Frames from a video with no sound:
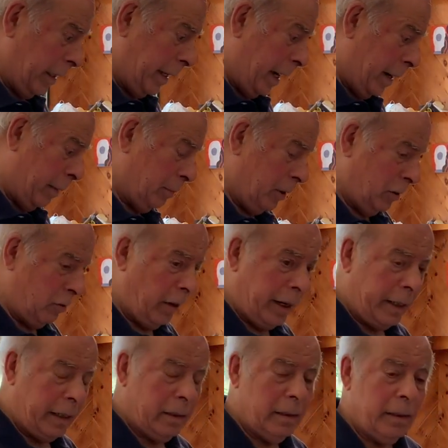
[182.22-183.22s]

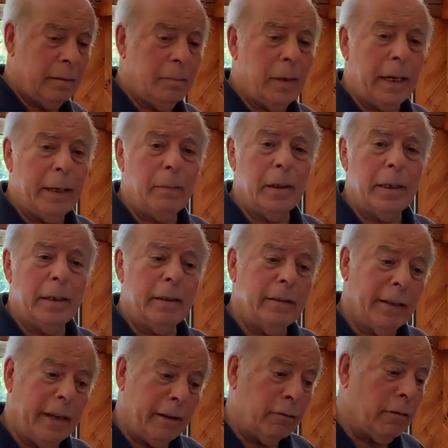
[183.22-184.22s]
abstract, and maybe
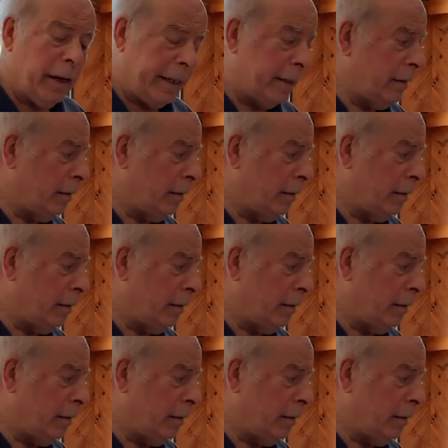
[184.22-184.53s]
they're right.